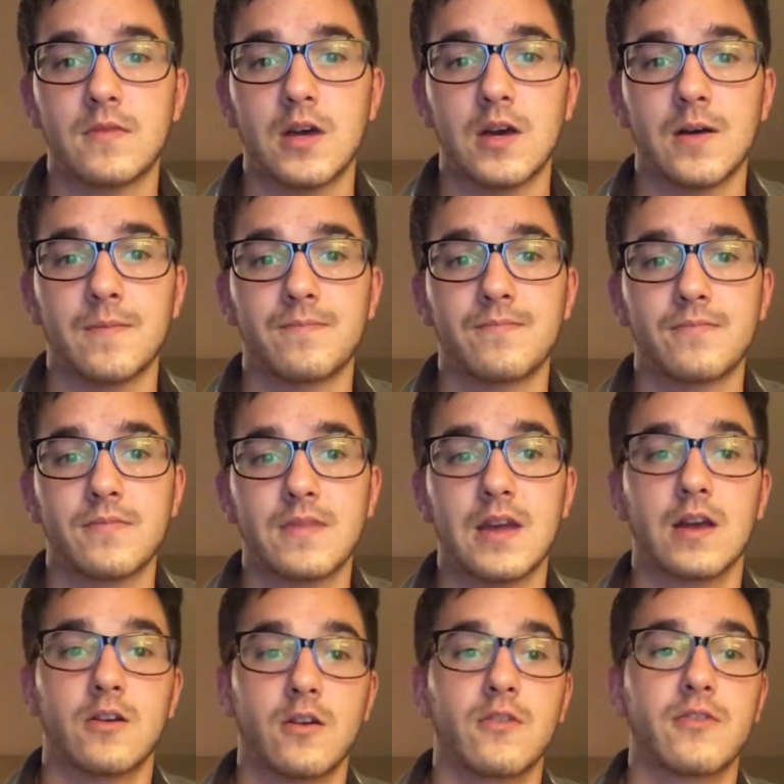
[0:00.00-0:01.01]

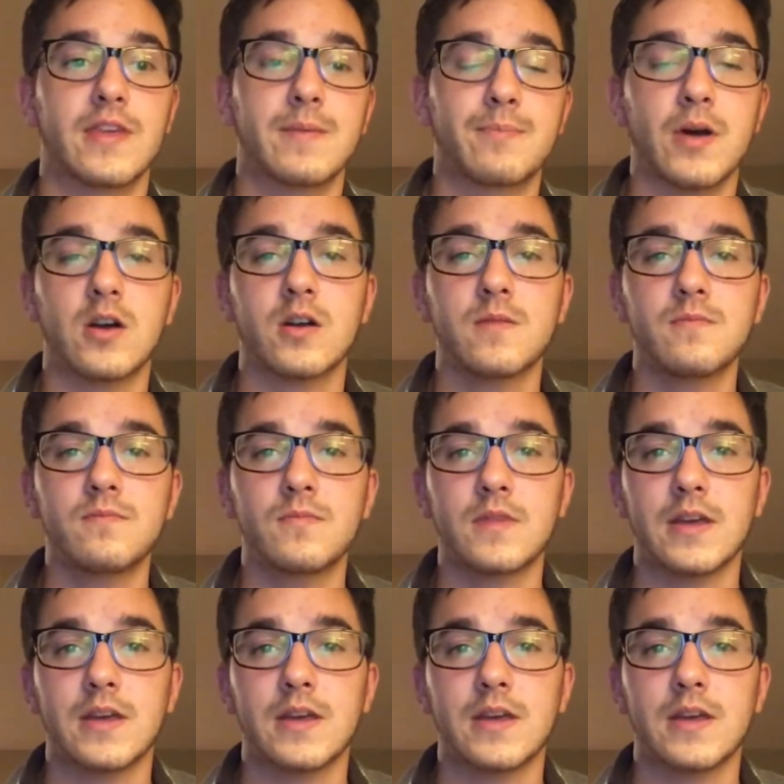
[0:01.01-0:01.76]
Or they bug them.